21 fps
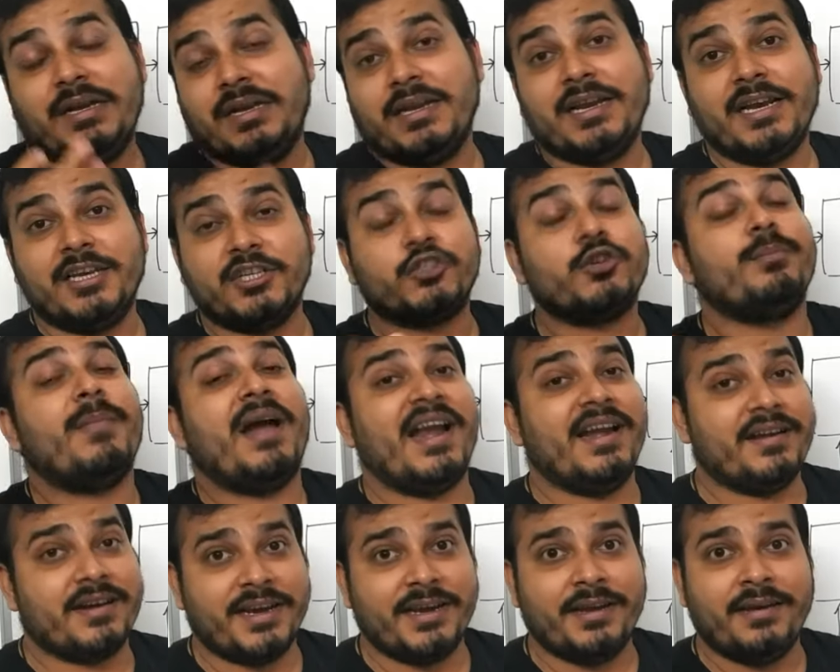english to
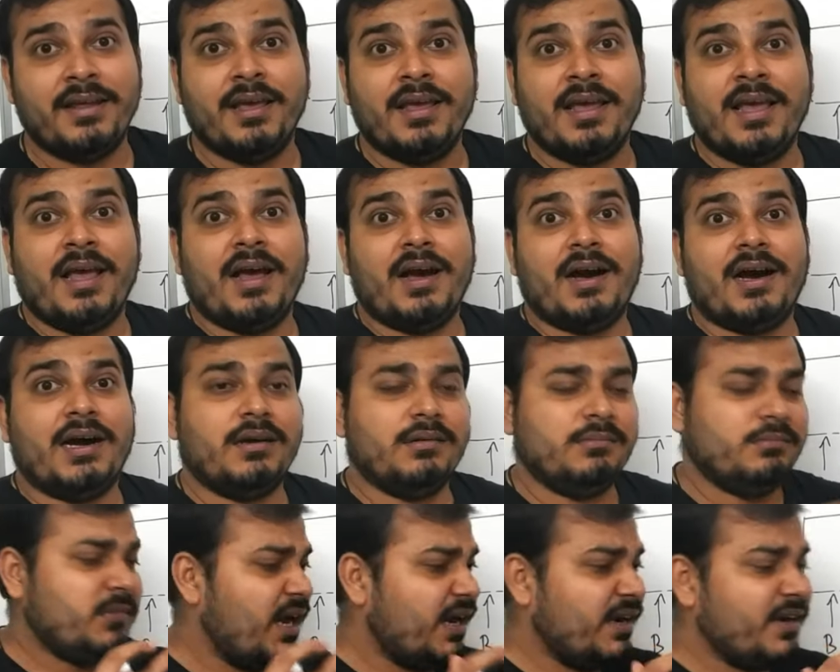mandarin
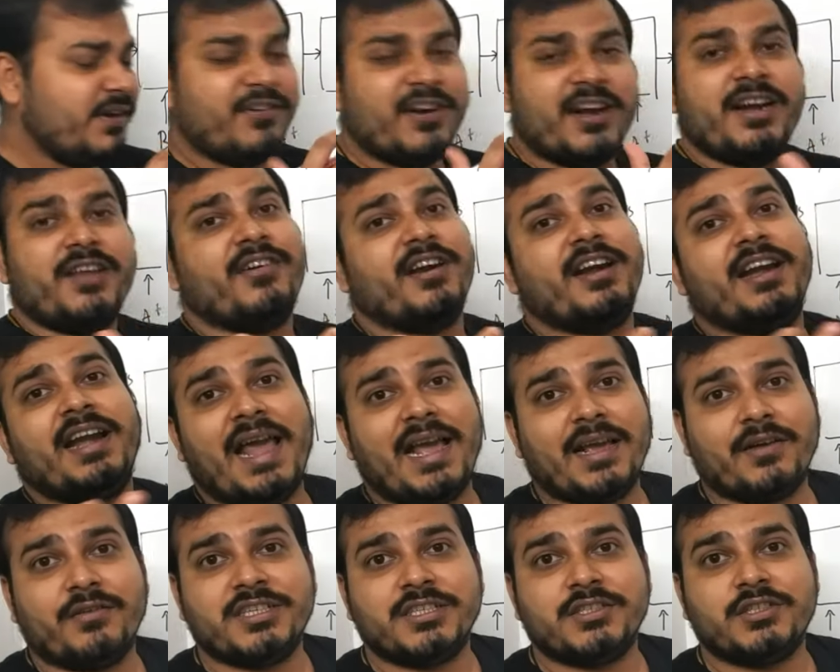uh, and different different
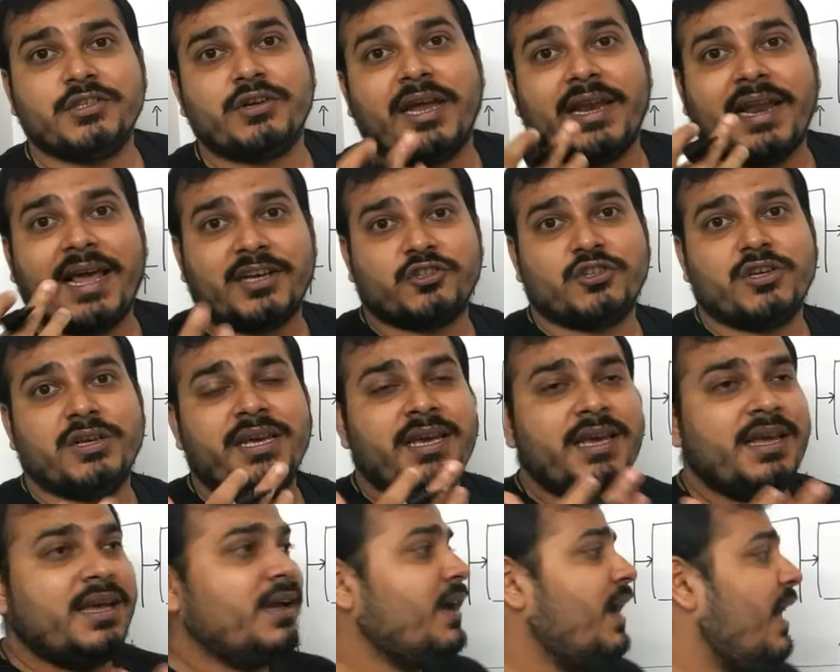languages you can actually